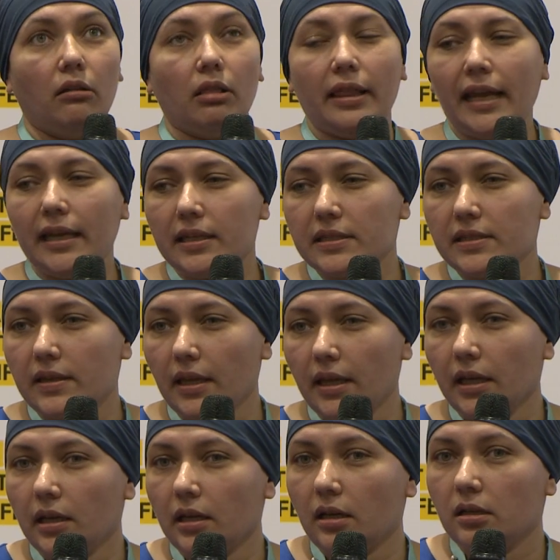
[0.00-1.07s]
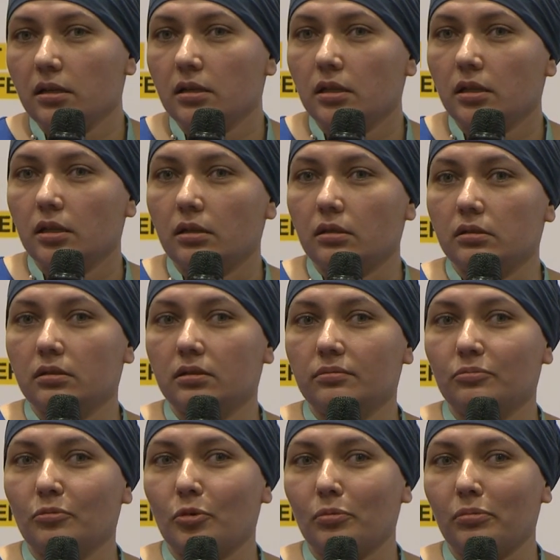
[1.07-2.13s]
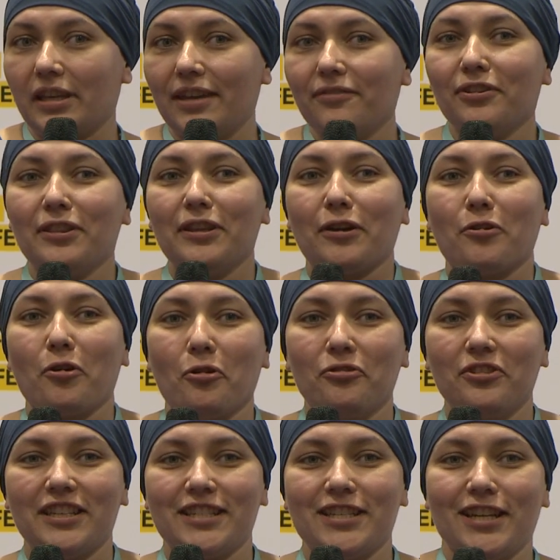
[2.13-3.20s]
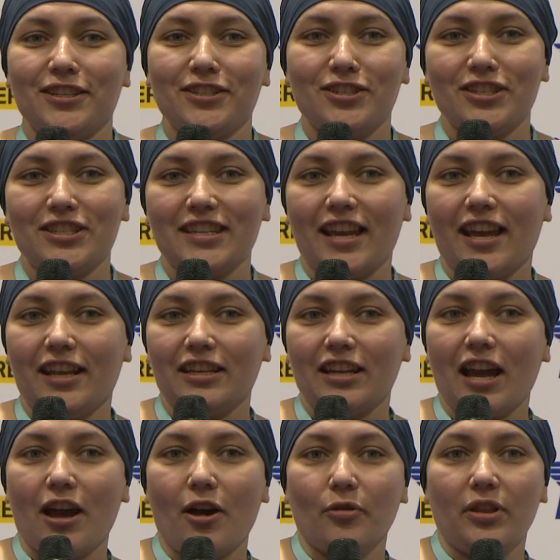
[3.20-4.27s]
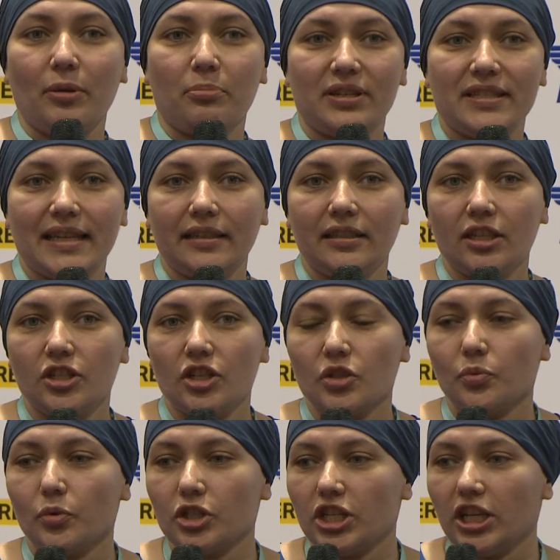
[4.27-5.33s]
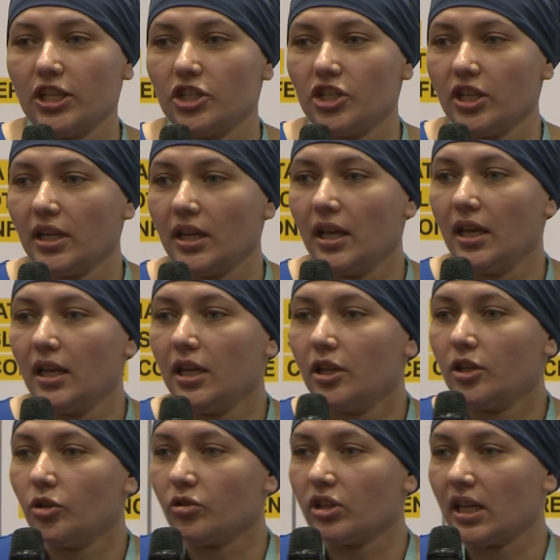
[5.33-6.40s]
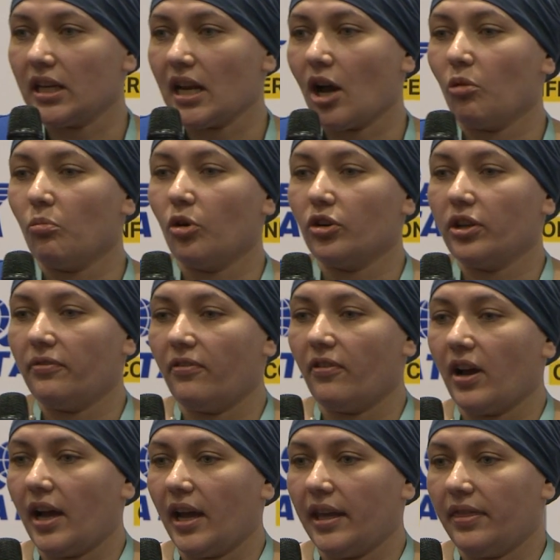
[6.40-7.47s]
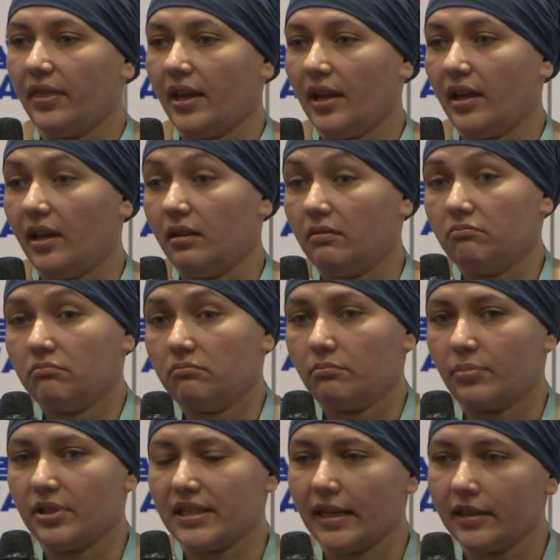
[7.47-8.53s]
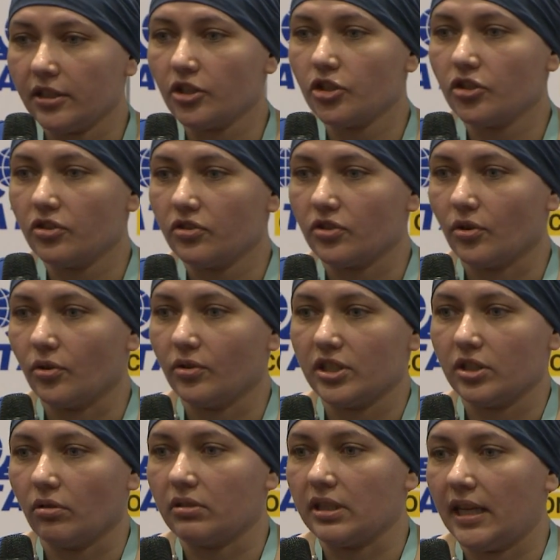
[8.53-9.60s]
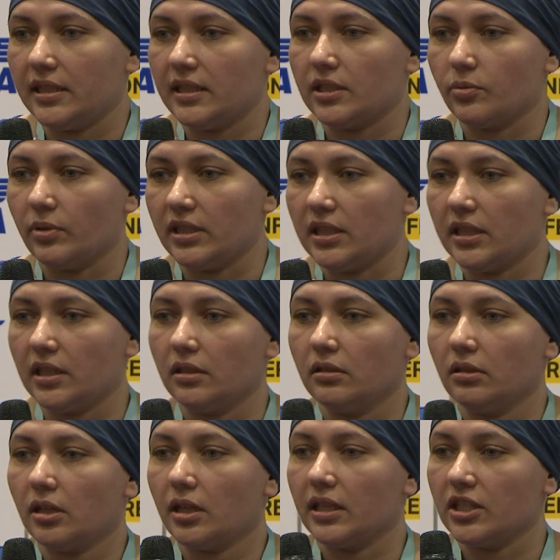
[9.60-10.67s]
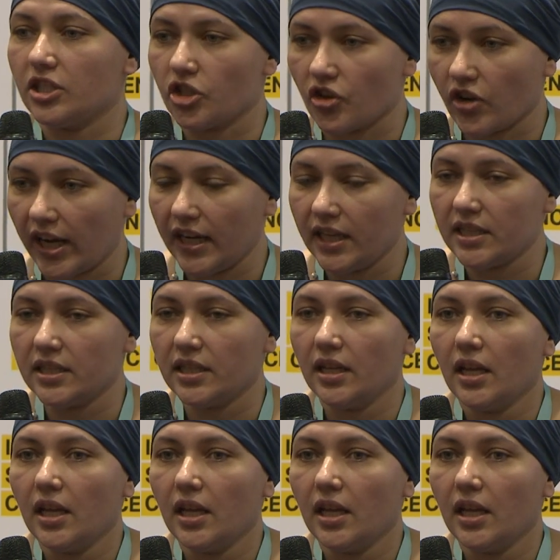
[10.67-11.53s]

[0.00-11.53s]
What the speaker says: Latest thing, given the COVID changes and how the percentages were changing, you can now modify the percentage, so it's not 80-20 constraint.